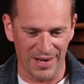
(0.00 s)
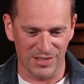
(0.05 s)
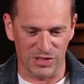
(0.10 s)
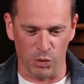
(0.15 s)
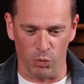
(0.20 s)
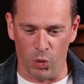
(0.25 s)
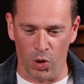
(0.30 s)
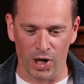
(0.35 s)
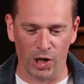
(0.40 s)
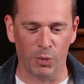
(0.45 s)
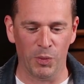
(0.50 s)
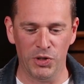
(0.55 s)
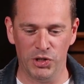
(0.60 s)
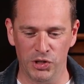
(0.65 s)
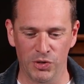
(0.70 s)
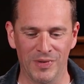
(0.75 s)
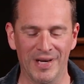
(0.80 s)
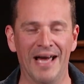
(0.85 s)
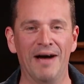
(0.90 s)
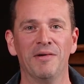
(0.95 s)
So what can we
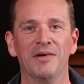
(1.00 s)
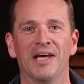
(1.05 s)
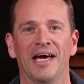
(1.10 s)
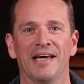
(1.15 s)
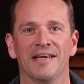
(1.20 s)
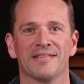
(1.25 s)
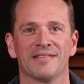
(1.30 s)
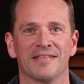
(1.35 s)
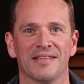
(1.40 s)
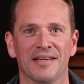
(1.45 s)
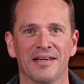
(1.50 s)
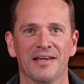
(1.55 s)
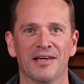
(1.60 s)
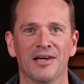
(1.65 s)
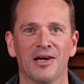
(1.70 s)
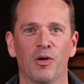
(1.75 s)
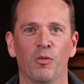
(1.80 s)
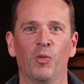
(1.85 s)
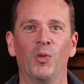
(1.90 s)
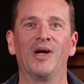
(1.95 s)
do nowadays?
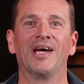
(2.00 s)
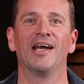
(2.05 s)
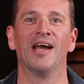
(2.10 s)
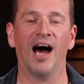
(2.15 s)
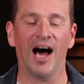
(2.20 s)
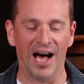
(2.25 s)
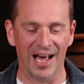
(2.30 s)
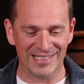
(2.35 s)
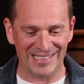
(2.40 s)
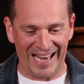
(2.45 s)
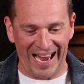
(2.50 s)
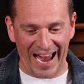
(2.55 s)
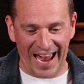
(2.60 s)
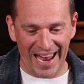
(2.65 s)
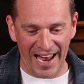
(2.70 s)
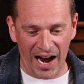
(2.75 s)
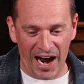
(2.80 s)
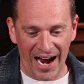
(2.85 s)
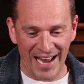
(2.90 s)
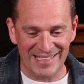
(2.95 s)
We can ask
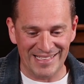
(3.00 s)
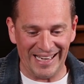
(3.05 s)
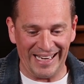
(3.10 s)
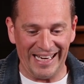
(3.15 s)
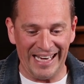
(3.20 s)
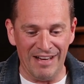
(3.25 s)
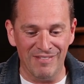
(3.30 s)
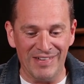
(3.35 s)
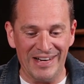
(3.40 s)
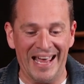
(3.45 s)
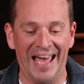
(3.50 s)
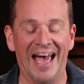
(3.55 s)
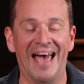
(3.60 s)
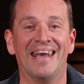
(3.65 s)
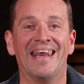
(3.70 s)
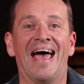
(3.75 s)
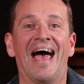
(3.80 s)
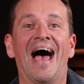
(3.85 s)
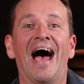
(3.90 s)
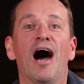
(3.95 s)
AI to even
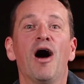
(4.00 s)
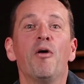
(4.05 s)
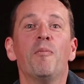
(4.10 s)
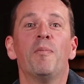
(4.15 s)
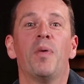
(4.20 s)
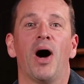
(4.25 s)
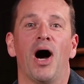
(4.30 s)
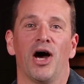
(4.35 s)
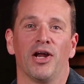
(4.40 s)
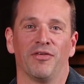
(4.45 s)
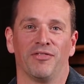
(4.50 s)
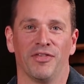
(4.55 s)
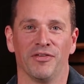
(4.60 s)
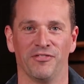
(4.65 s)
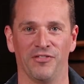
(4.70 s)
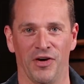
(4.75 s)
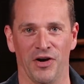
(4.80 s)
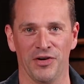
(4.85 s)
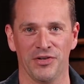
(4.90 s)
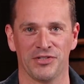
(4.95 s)
edit out part of the
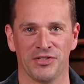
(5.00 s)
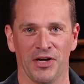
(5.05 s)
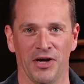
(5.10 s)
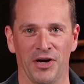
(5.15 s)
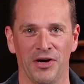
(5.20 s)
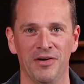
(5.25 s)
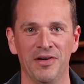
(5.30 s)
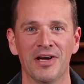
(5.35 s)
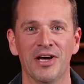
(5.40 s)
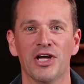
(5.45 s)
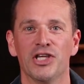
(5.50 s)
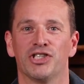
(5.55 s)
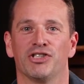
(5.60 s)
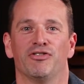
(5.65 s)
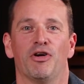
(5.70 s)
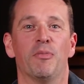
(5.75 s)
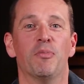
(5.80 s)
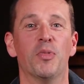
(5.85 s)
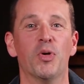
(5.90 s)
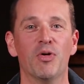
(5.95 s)
photo, to
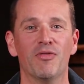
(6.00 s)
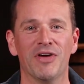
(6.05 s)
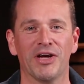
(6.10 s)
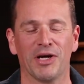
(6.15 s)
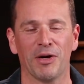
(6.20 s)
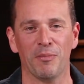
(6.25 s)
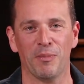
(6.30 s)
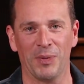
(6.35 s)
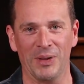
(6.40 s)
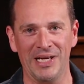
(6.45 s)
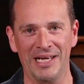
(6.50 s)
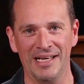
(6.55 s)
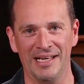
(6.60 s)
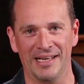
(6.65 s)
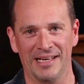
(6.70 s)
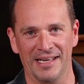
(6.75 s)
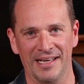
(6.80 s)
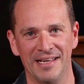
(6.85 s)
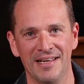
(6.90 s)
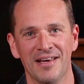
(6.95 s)
remove it
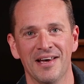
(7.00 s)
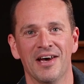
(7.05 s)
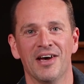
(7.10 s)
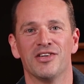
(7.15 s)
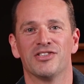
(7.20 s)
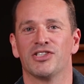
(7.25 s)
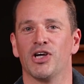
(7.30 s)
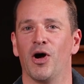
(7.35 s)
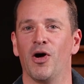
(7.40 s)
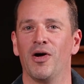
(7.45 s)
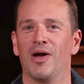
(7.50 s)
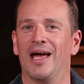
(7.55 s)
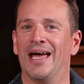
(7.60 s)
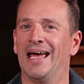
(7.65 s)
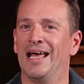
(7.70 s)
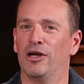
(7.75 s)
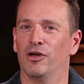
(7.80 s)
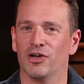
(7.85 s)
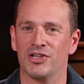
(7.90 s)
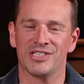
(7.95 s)
completely, so
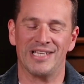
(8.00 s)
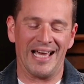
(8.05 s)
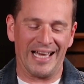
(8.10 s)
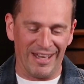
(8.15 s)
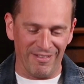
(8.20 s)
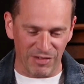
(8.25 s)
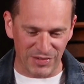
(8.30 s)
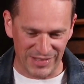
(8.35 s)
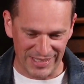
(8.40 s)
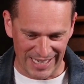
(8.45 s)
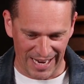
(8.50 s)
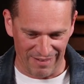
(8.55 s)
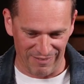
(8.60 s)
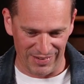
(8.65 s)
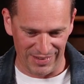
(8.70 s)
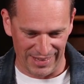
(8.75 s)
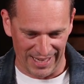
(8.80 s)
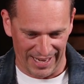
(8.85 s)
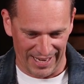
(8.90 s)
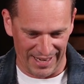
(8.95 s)
it looks like it was
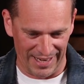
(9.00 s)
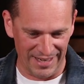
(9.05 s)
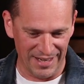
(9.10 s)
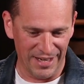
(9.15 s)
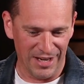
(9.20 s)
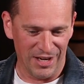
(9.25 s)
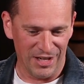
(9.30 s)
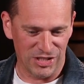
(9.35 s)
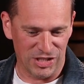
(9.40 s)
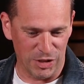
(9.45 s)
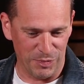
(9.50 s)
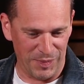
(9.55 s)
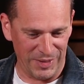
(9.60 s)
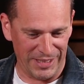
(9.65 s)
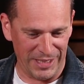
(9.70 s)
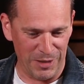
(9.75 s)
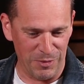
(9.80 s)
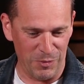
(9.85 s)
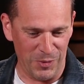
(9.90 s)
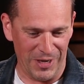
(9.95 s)
never there to
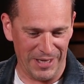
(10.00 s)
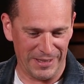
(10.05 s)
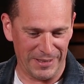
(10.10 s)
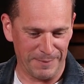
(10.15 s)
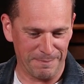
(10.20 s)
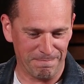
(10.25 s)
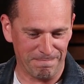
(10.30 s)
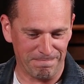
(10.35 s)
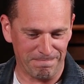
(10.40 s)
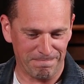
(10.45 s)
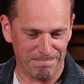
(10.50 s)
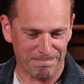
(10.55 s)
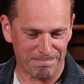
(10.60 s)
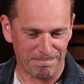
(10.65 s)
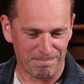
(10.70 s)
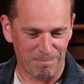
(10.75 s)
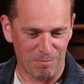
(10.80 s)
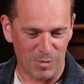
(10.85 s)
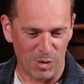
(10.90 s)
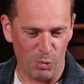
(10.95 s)
begin with.
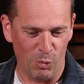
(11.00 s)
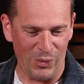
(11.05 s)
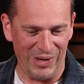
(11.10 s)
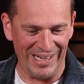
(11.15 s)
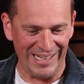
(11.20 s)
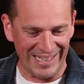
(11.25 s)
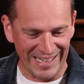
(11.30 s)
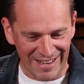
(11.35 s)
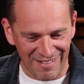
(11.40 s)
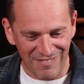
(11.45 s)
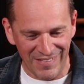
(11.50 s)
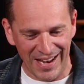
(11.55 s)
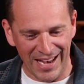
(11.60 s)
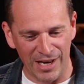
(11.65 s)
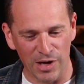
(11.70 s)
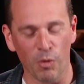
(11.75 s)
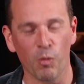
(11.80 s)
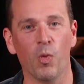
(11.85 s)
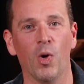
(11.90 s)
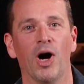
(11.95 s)
We live
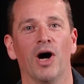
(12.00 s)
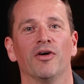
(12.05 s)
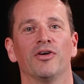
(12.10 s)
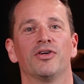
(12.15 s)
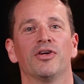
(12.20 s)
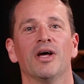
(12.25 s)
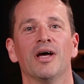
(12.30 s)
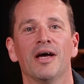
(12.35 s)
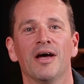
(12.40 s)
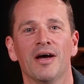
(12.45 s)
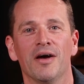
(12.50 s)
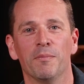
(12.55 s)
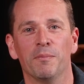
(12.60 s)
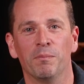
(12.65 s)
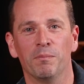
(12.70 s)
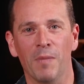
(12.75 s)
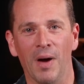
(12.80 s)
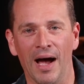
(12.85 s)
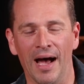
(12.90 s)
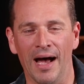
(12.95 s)
in a world
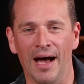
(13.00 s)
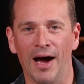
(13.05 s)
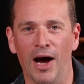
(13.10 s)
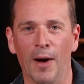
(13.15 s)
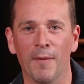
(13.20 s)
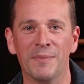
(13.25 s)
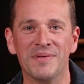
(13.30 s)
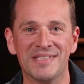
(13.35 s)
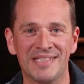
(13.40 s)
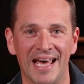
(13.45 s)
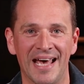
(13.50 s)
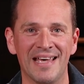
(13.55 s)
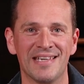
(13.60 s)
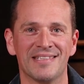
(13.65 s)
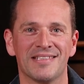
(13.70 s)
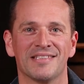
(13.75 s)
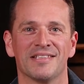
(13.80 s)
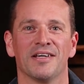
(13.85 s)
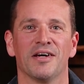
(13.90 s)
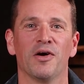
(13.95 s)

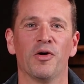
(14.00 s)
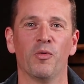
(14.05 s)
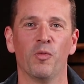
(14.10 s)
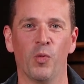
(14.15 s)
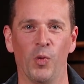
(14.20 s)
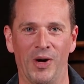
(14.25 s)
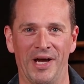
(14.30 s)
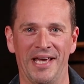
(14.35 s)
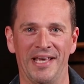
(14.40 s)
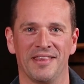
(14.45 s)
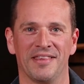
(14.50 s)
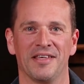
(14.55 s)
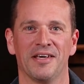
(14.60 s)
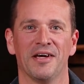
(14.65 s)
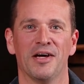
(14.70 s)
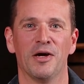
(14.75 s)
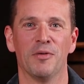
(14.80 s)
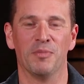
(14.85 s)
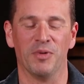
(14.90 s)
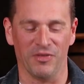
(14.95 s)
obsessed with
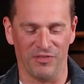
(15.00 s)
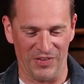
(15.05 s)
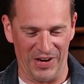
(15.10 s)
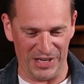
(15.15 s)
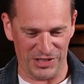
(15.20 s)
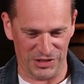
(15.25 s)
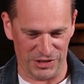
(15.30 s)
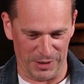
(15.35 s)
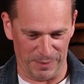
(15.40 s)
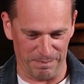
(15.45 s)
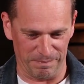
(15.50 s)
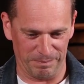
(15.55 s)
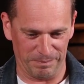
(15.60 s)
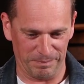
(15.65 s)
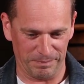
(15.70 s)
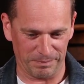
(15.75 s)
perfection.